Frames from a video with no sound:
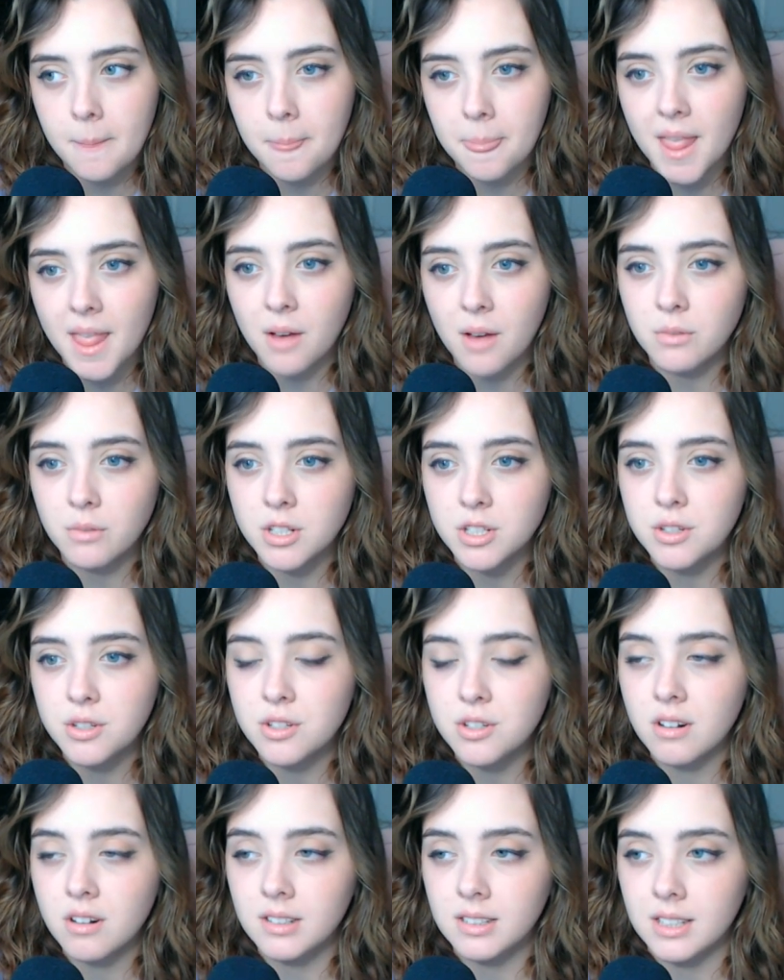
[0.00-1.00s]
And once you
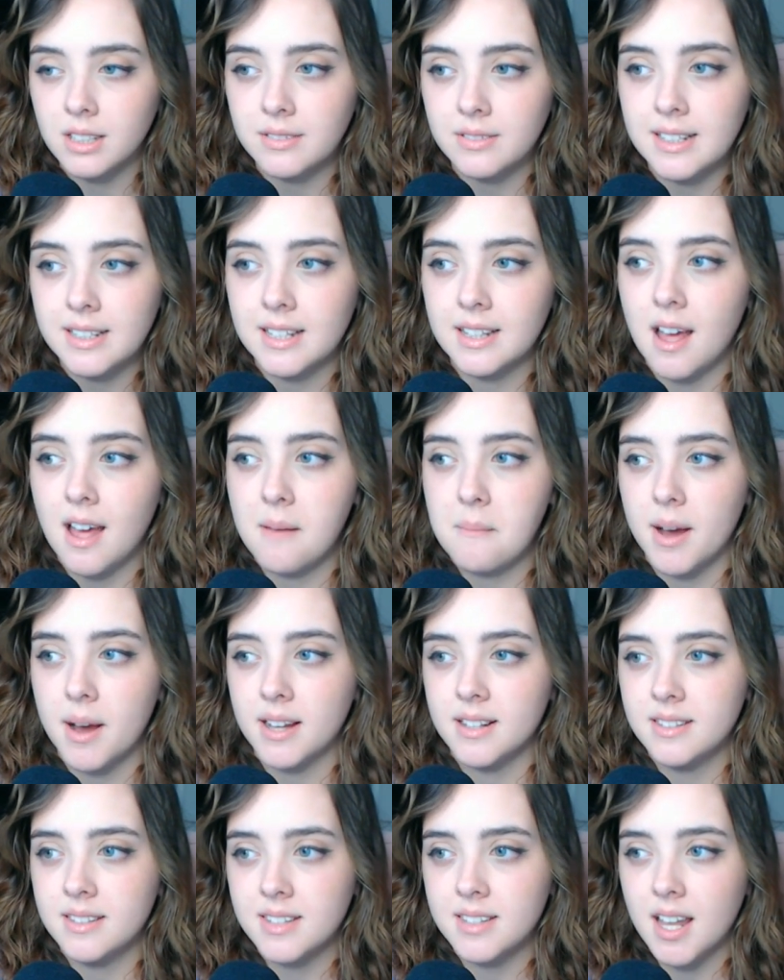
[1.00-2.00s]
start living in that
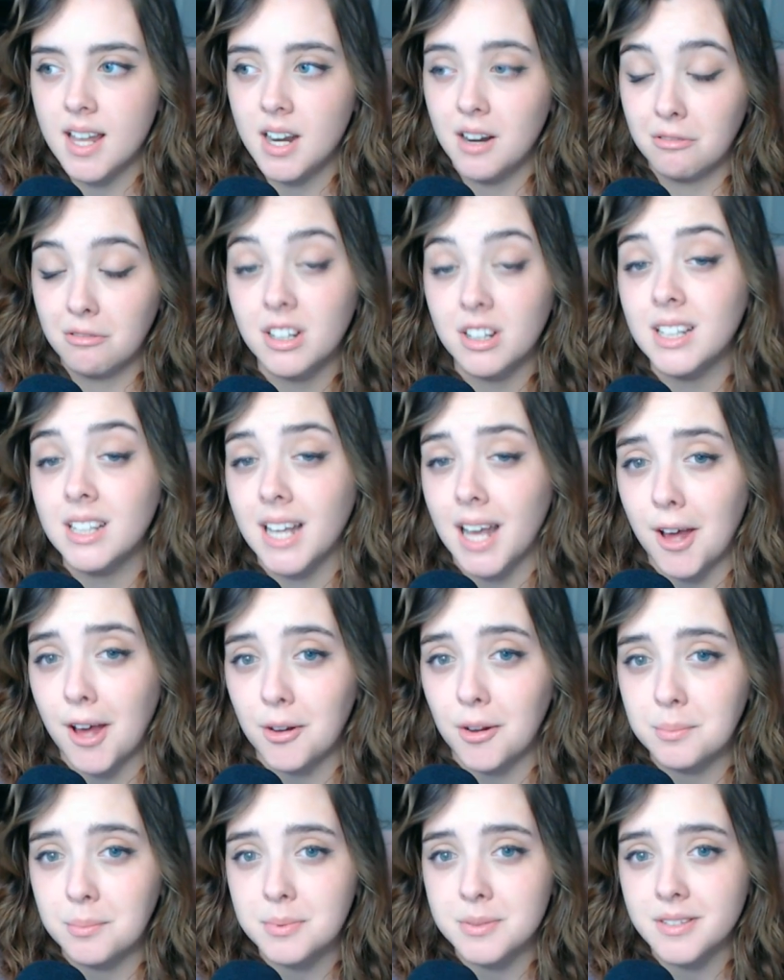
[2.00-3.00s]
mindset, it really
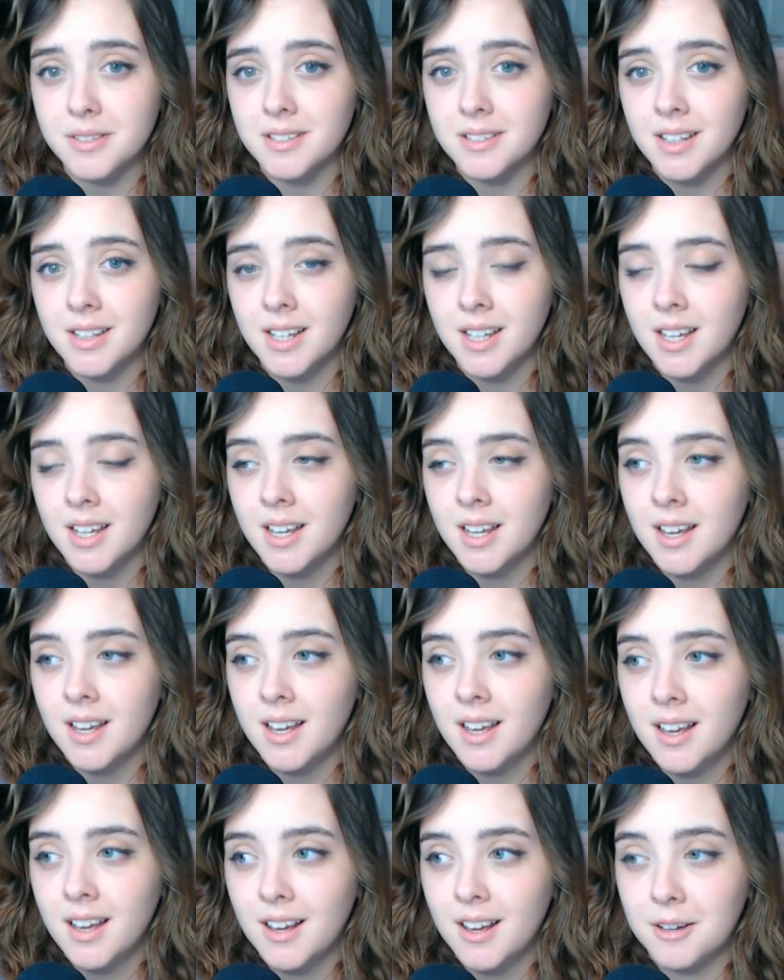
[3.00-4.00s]
helps.
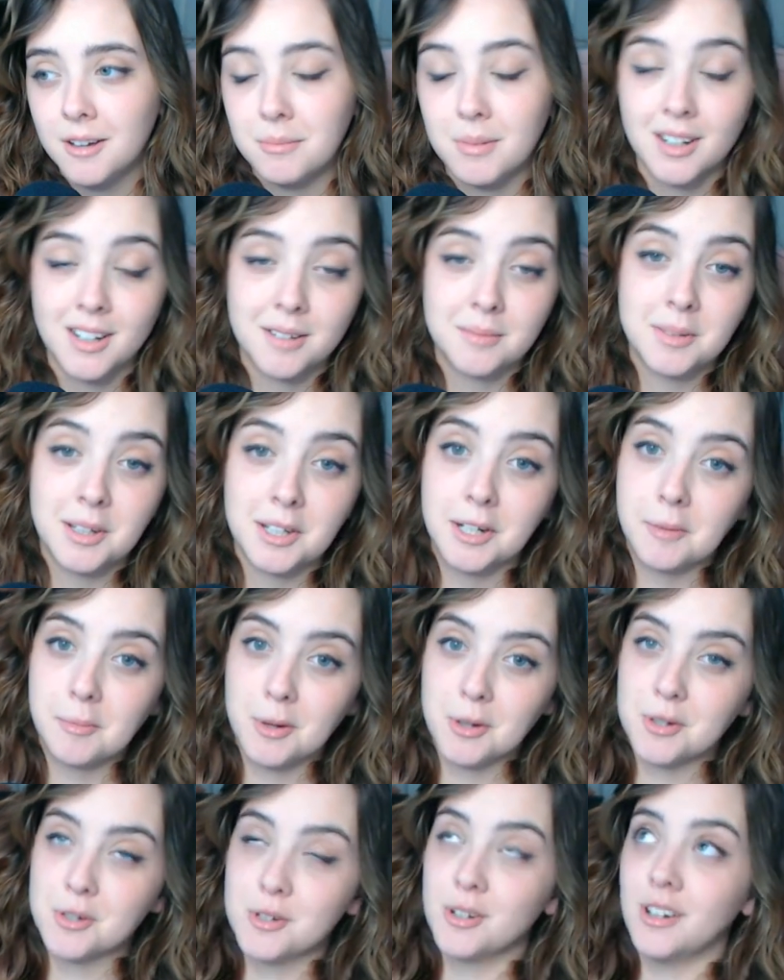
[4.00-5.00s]
Oh my God, I'm getting
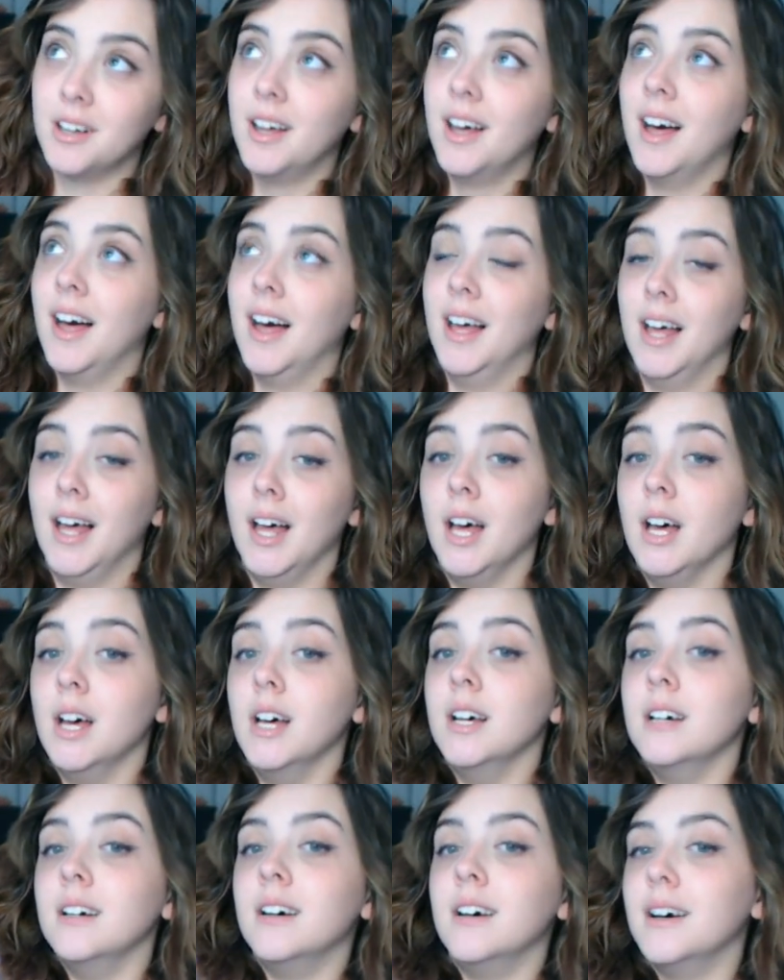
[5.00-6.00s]
emotional.
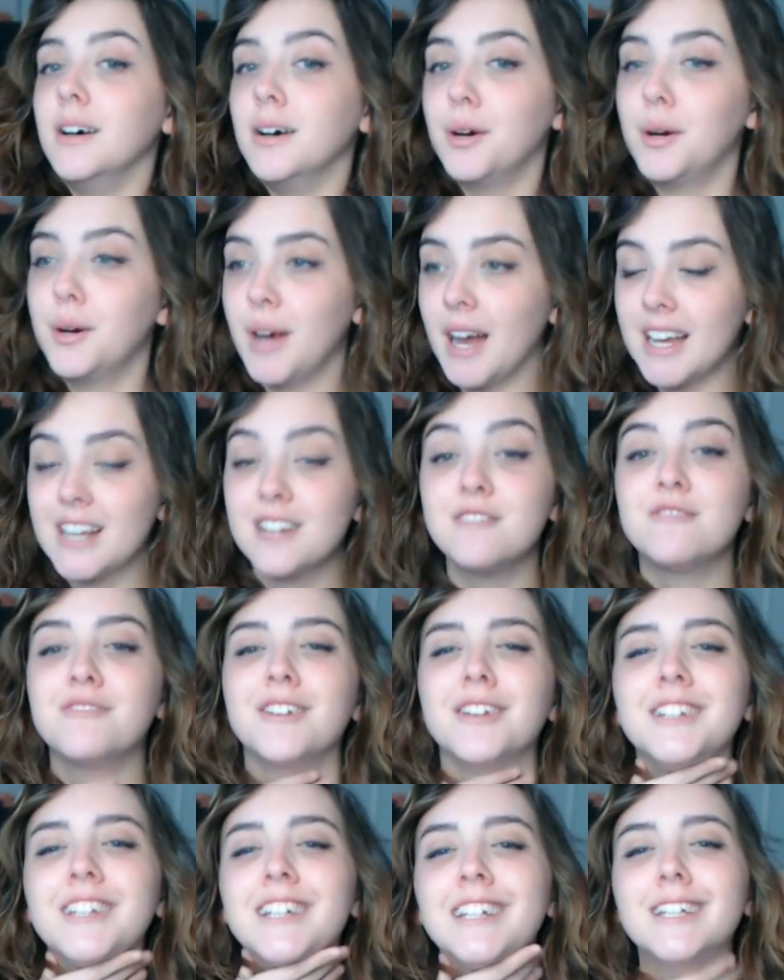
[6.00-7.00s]
I can
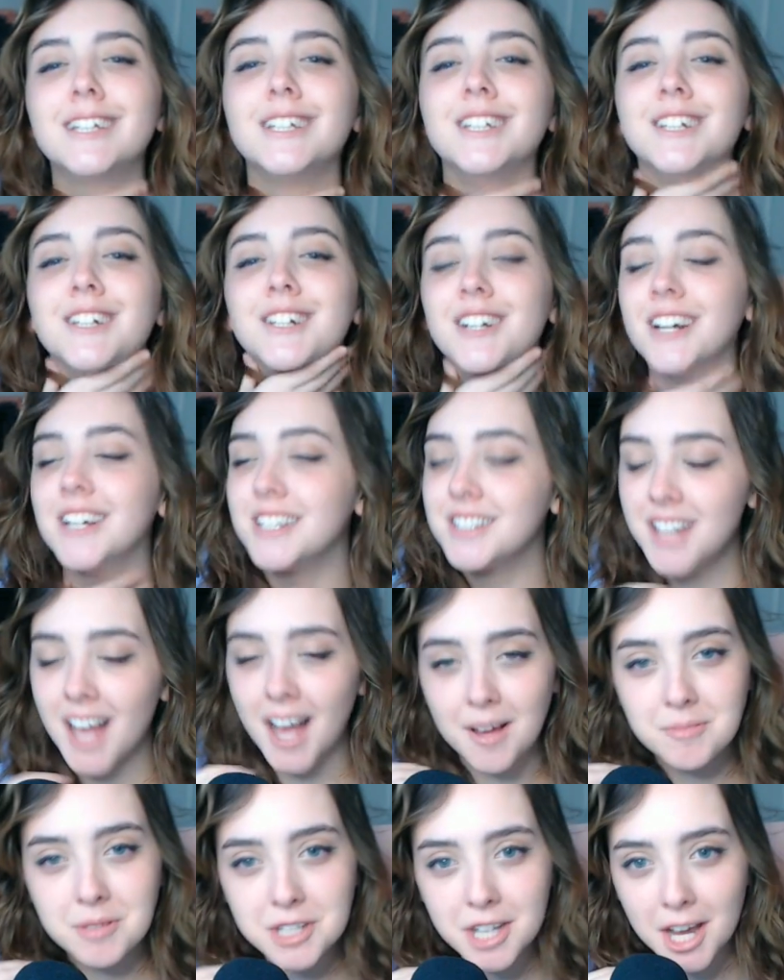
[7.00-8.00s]
feel it here.
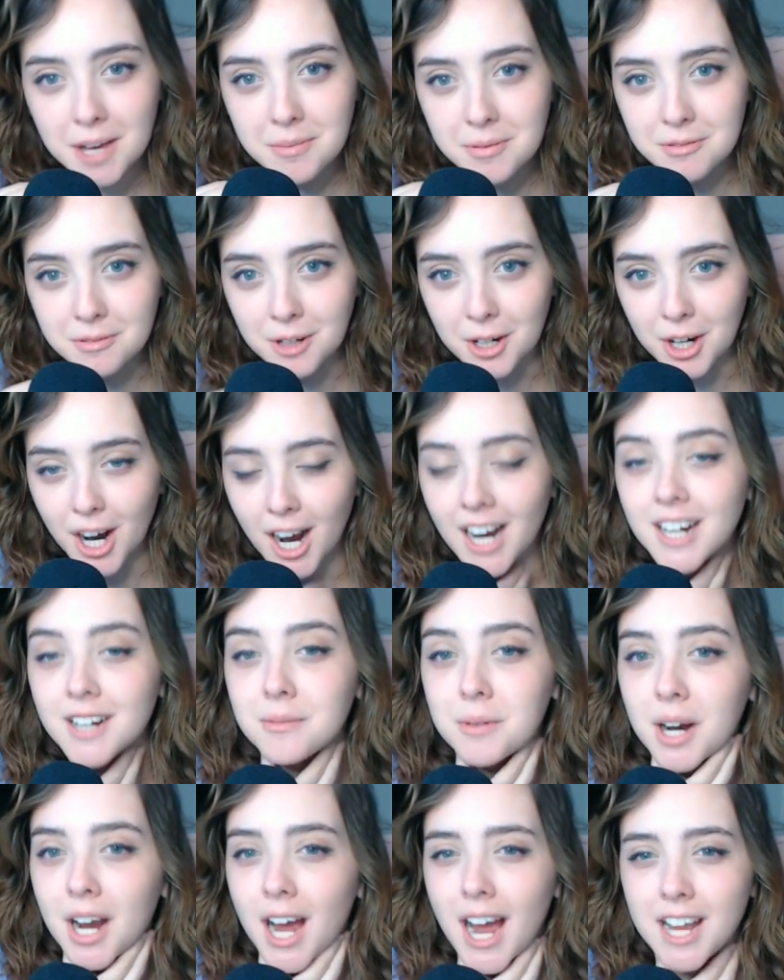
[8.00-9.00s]
I'm the type of crier
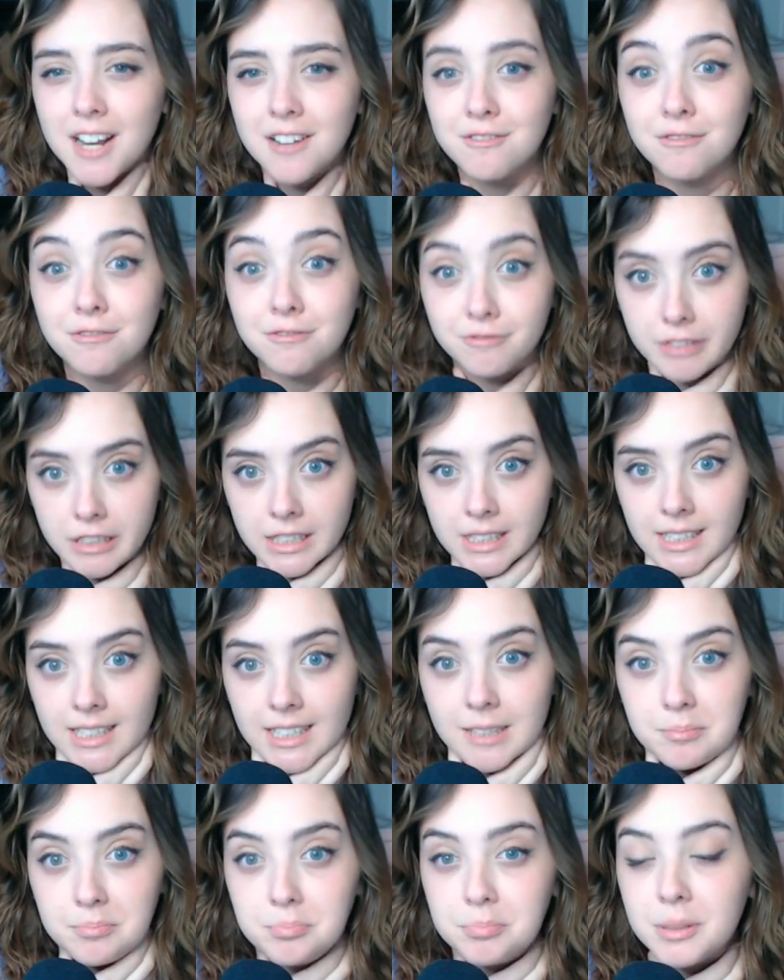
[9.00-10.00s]
where I can feel
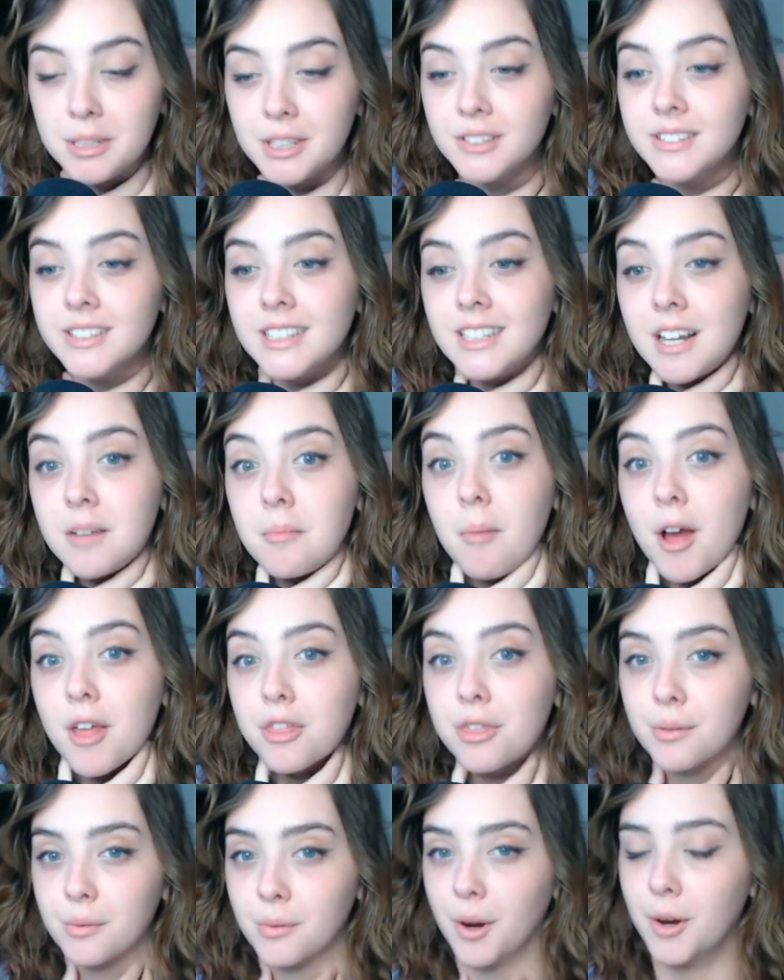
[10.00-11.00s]
it building in my
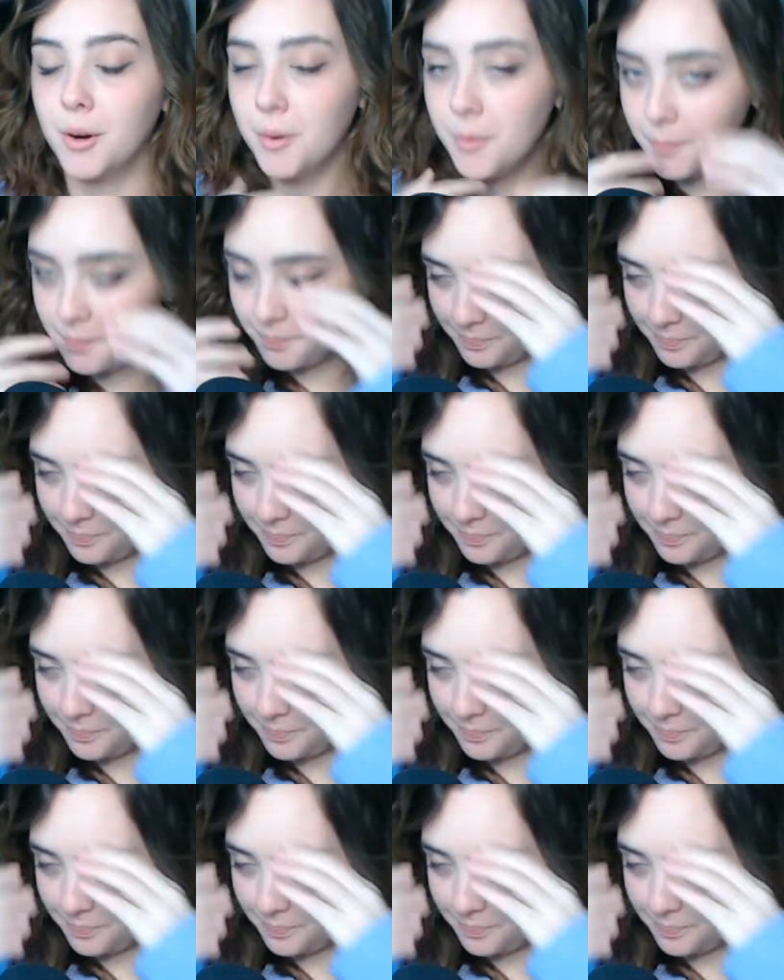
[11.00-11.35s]
throat.